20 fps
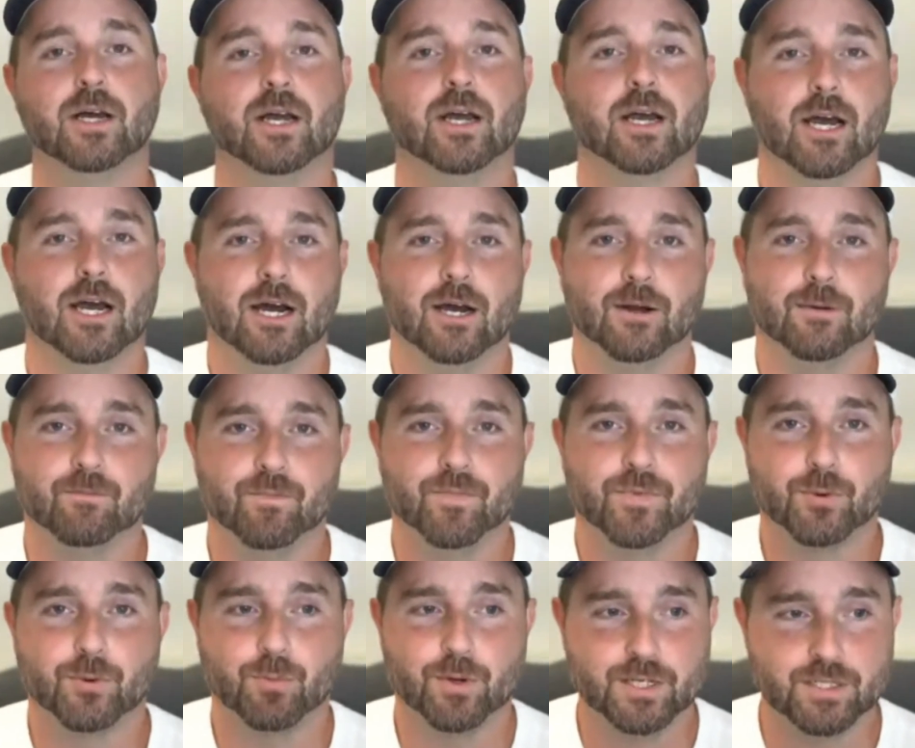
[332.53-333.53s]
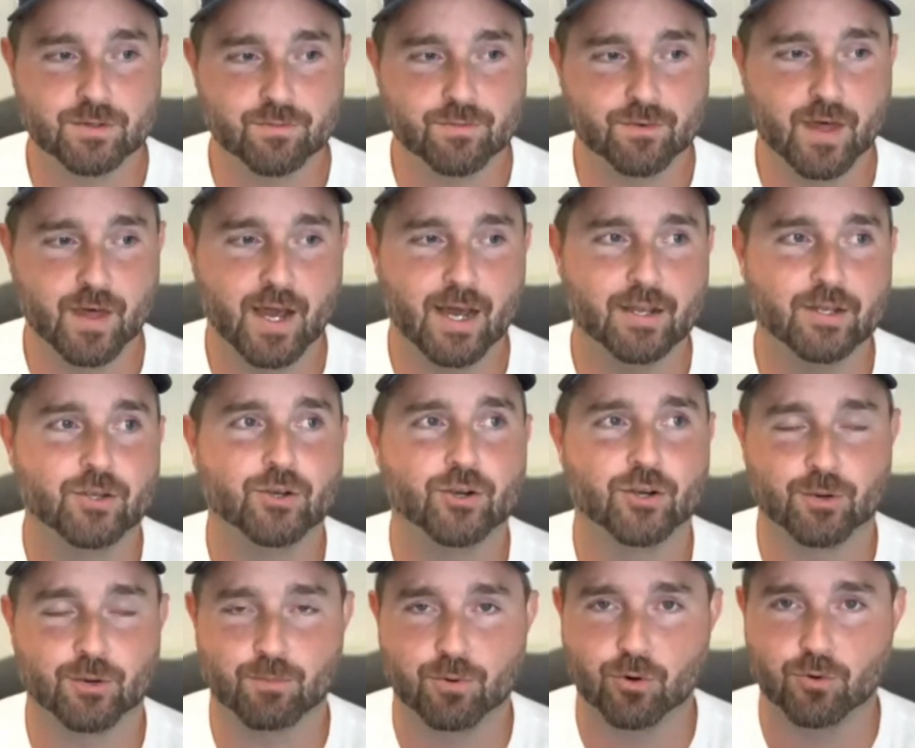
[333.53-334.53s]
Um, the reason for that, you're
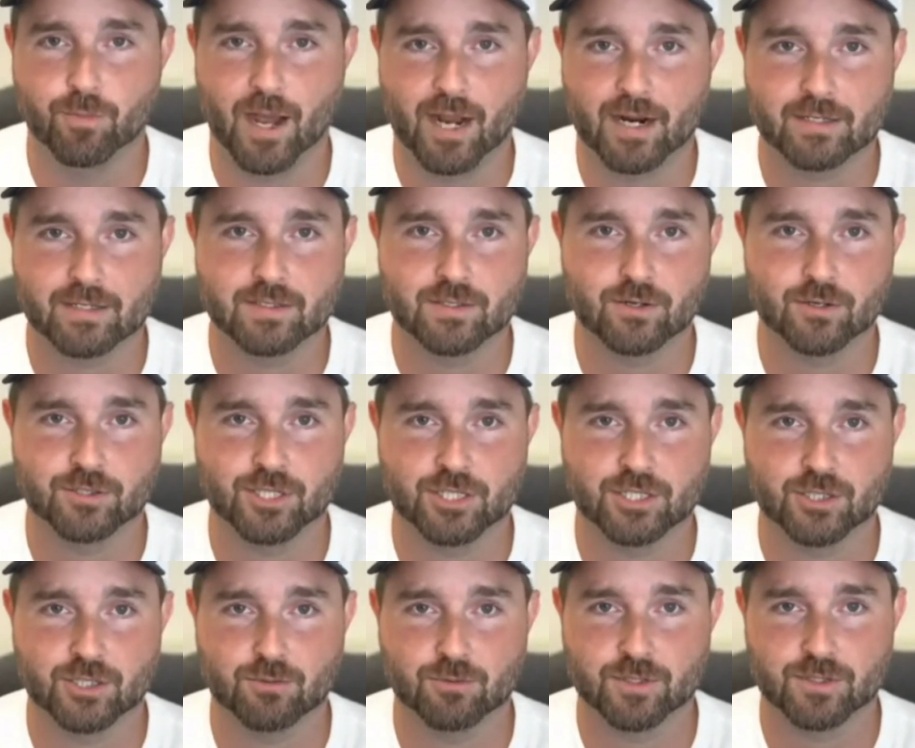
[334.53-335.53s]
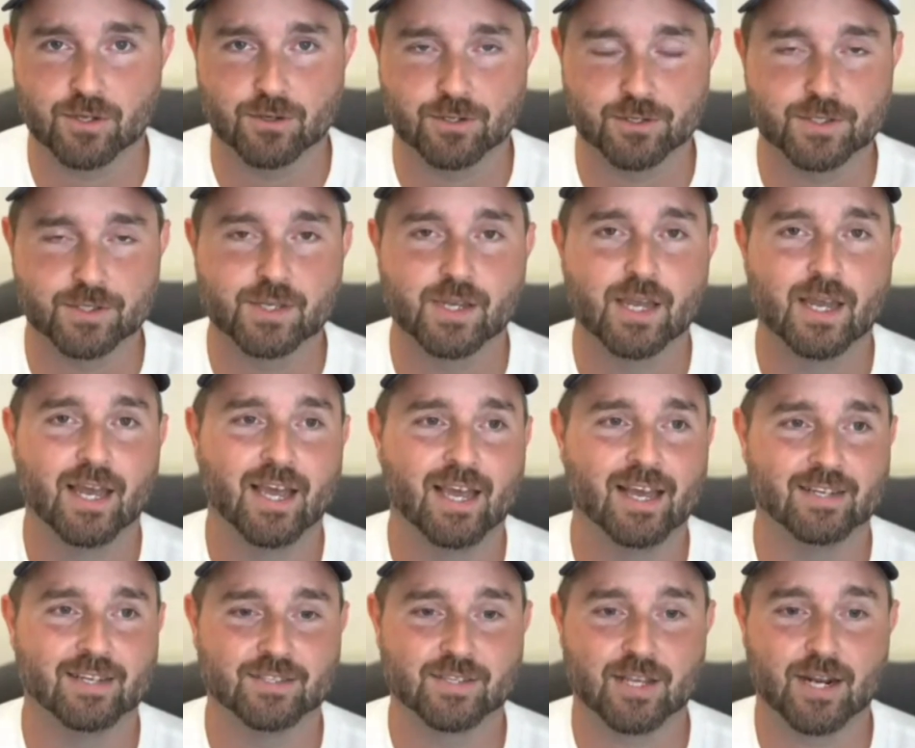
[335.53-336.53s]
going to pull back in search engine results,
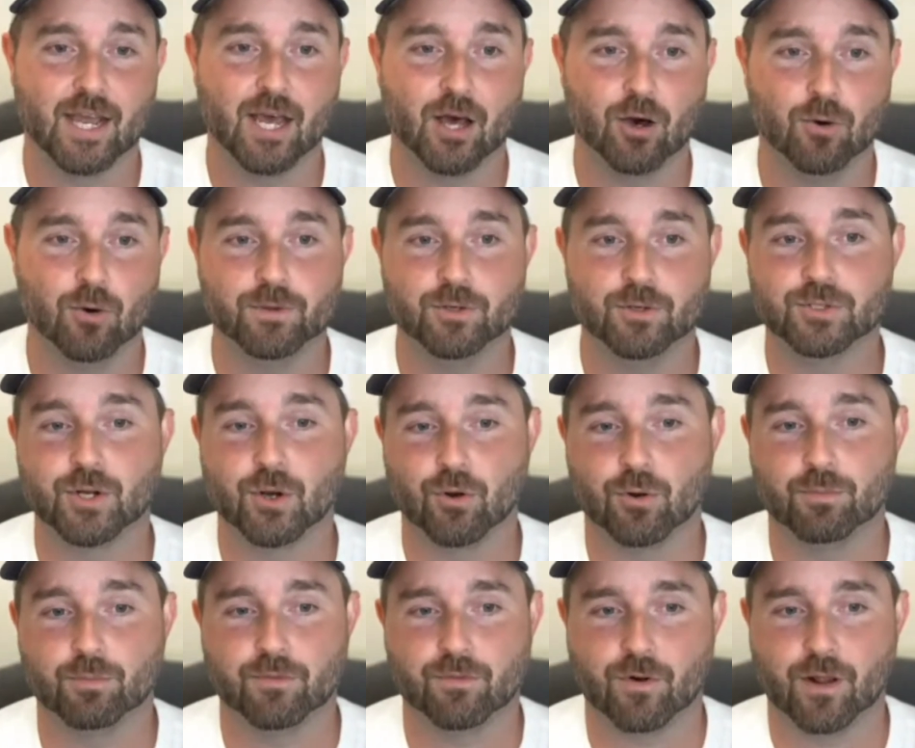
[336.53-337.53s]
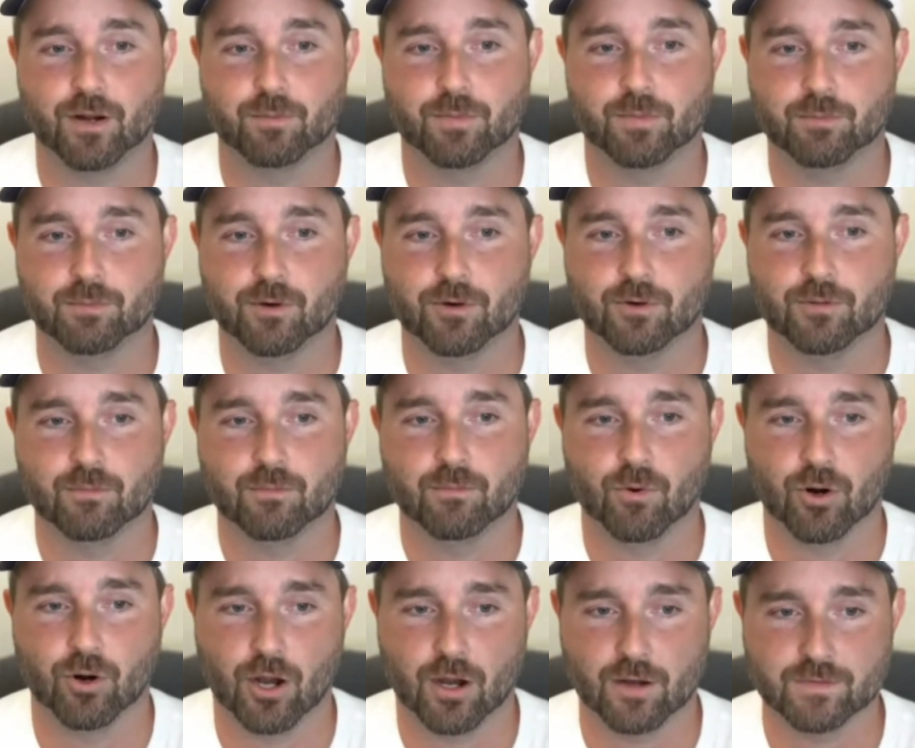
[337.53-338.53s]
and it's going to help you show up in front of people
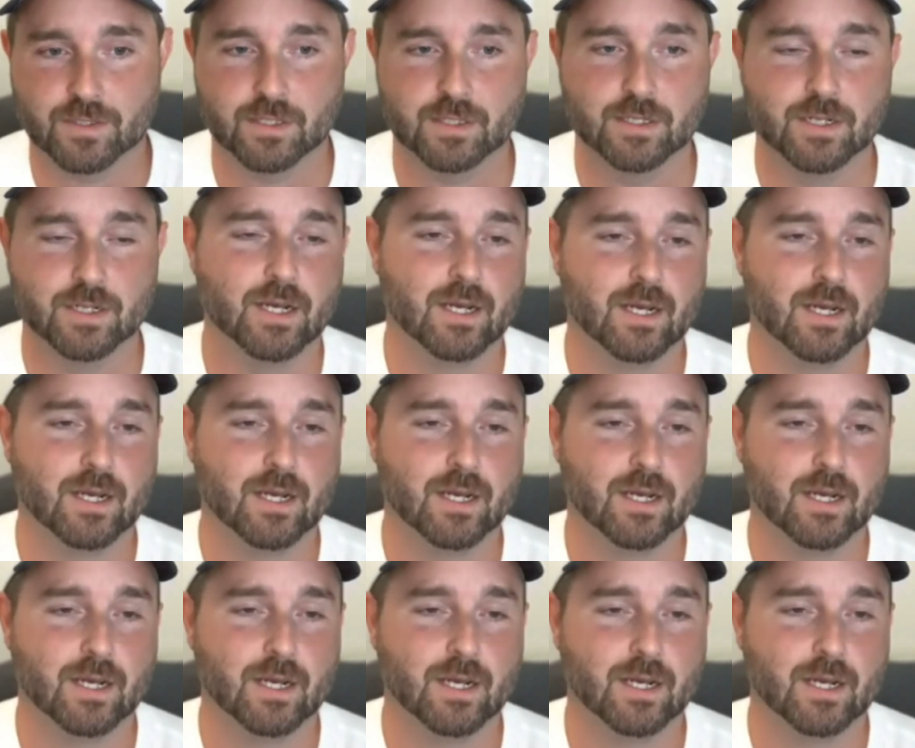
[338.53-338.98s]
more often.